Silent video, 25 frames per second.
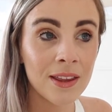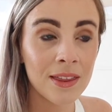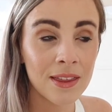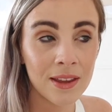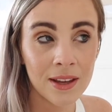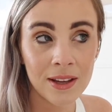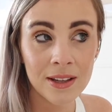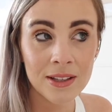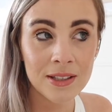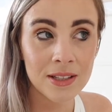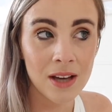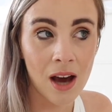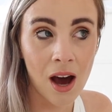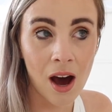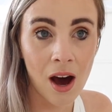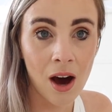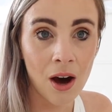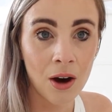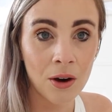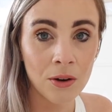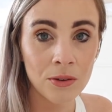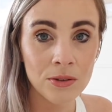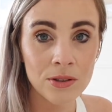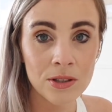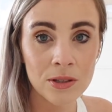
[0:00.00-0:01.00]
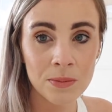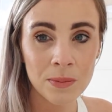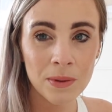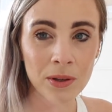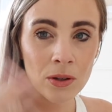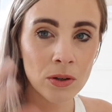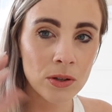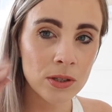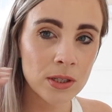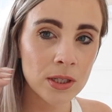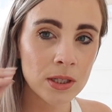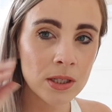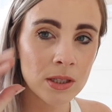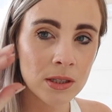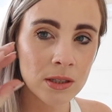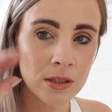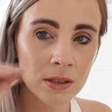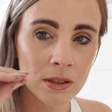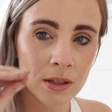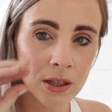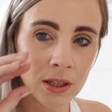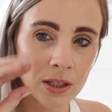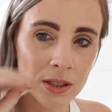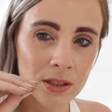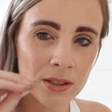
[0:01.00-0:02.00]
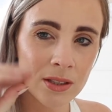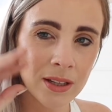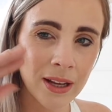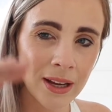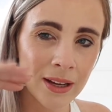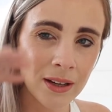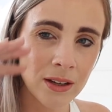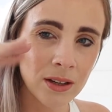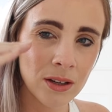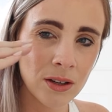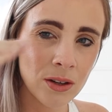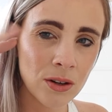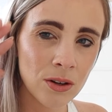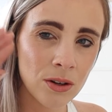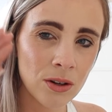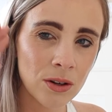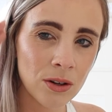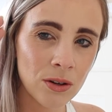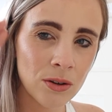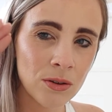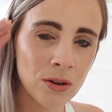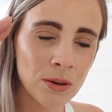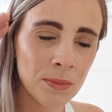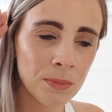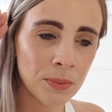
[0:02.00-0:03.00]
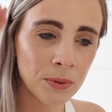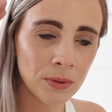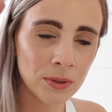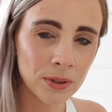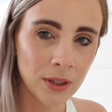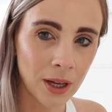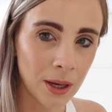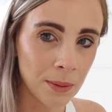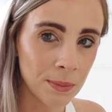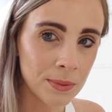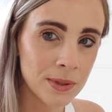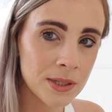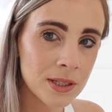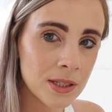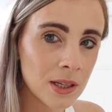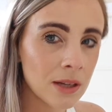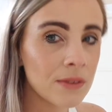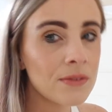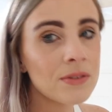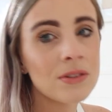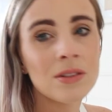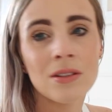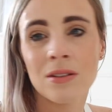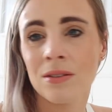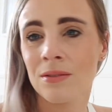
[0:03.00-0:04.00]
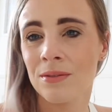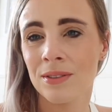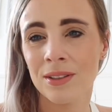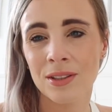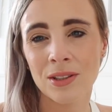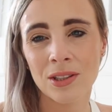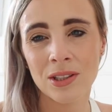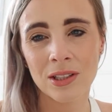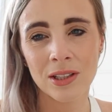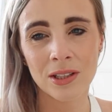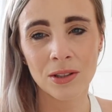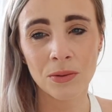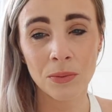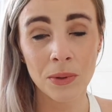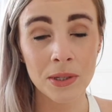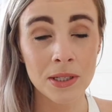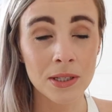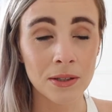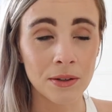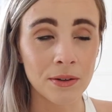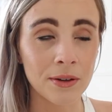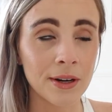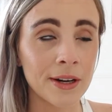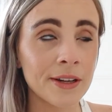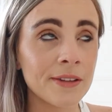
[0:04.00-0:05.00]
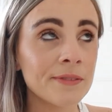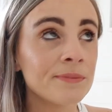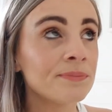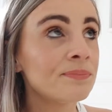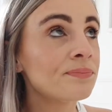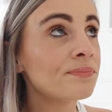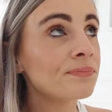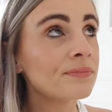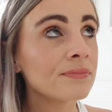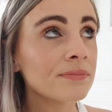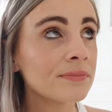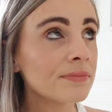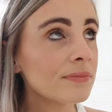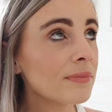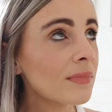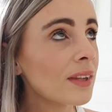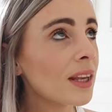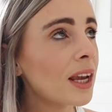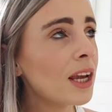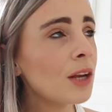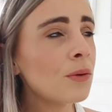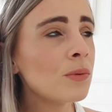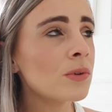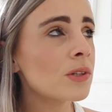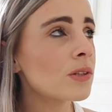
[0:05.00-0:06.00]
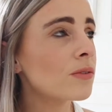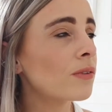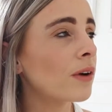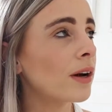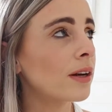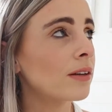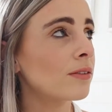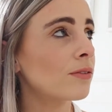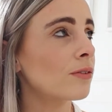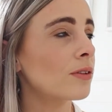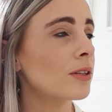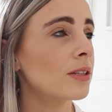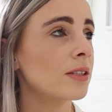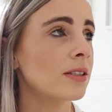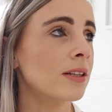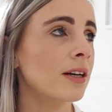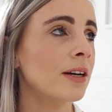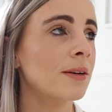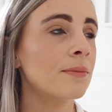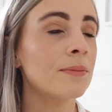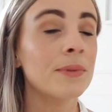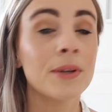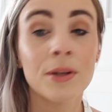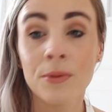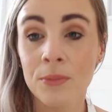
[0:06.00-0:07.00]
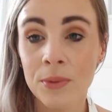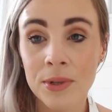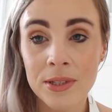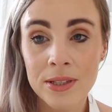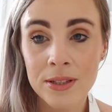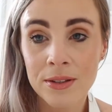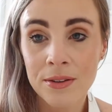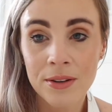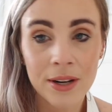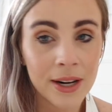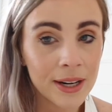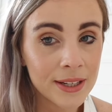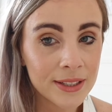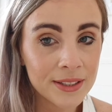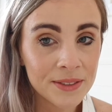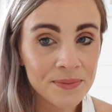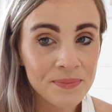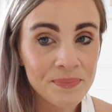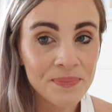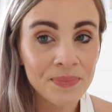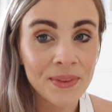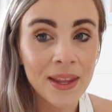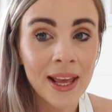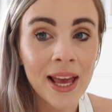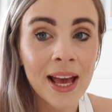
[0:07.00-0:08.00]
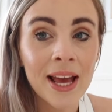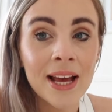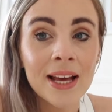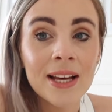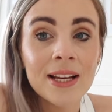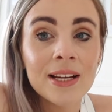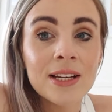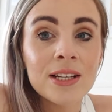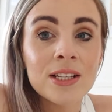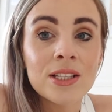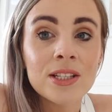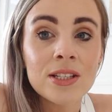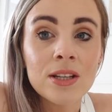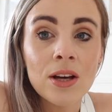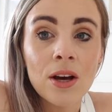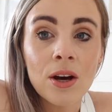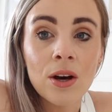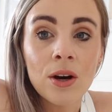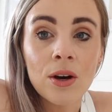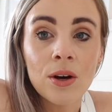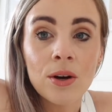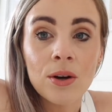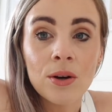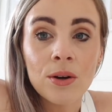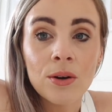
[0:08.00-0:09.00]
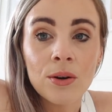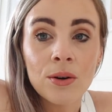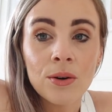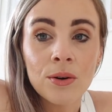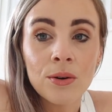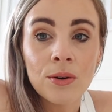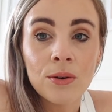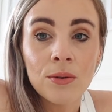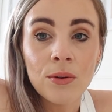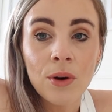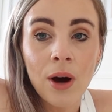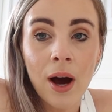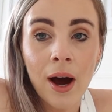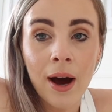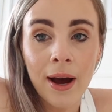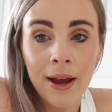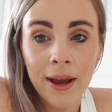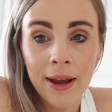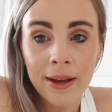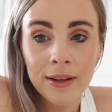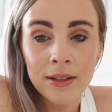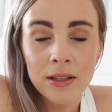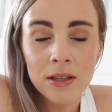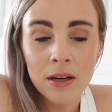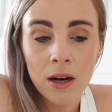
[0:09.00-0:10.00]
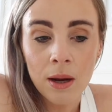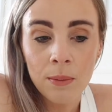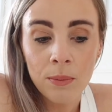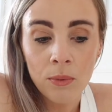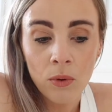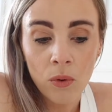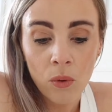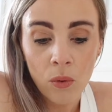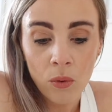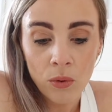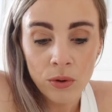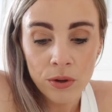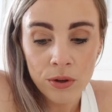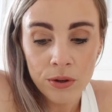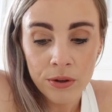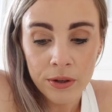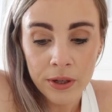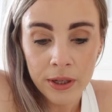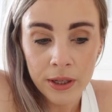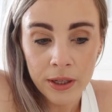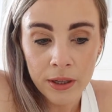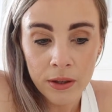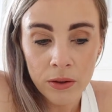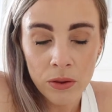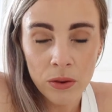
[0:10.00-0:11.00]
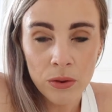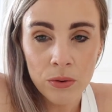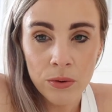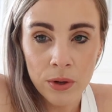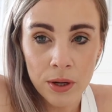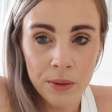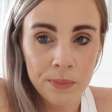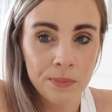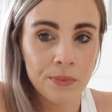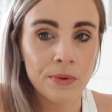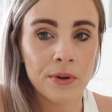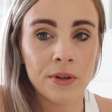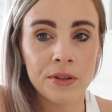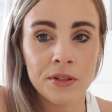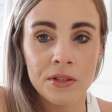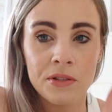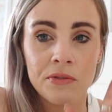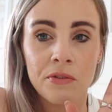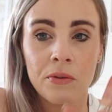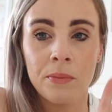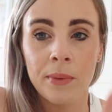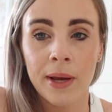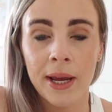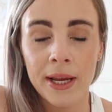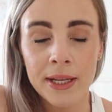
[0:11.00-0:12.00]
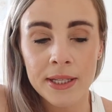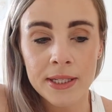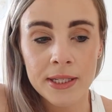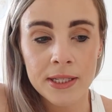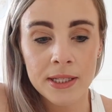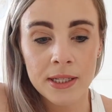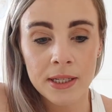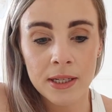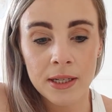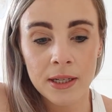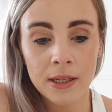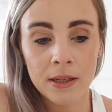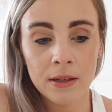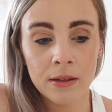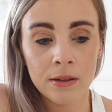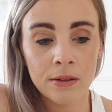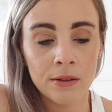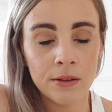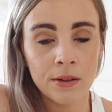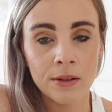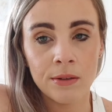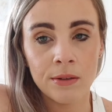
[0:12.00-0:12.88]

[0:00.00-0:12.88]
things out, because it like crumpled up and stuff, so it wasn't great. It was fine for the time, but it wasn't great. So I ended up ordering 3 prints from Etsy.